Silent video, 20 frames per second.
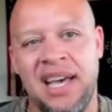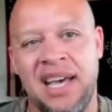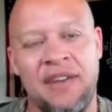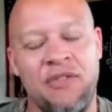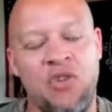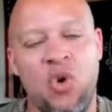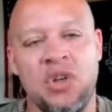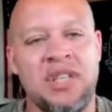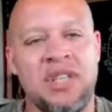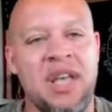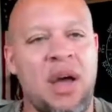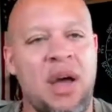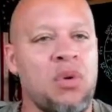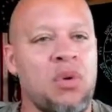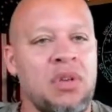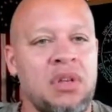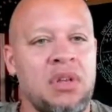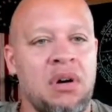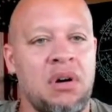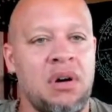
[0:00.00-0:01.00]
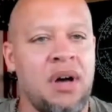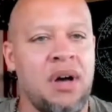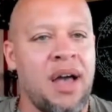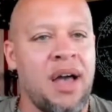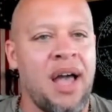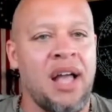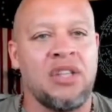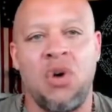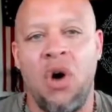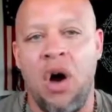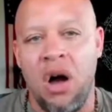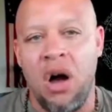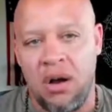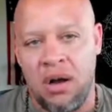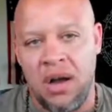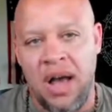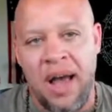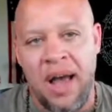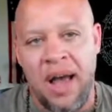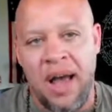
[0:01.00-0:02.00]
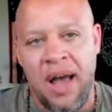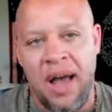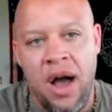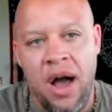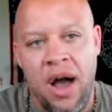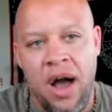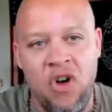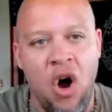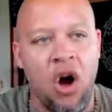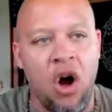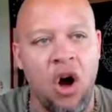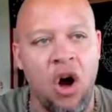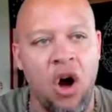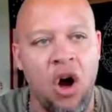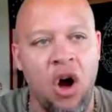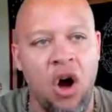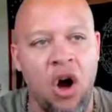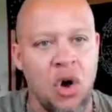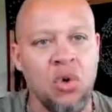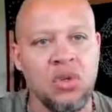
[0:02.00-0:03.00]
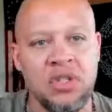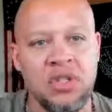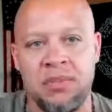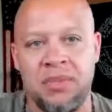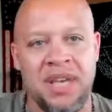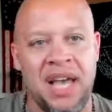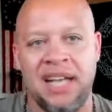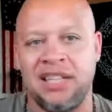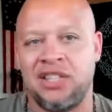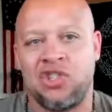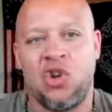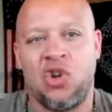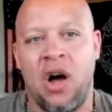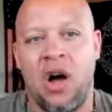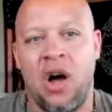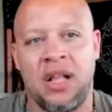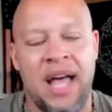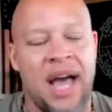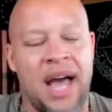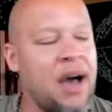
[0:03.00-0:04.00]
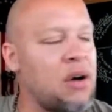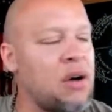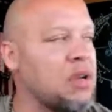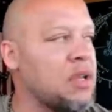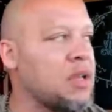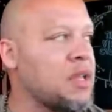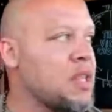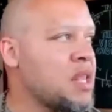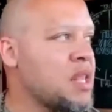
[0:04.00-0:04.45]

And of course, I you know I talk I have a harsh tone to me. I just talk loud.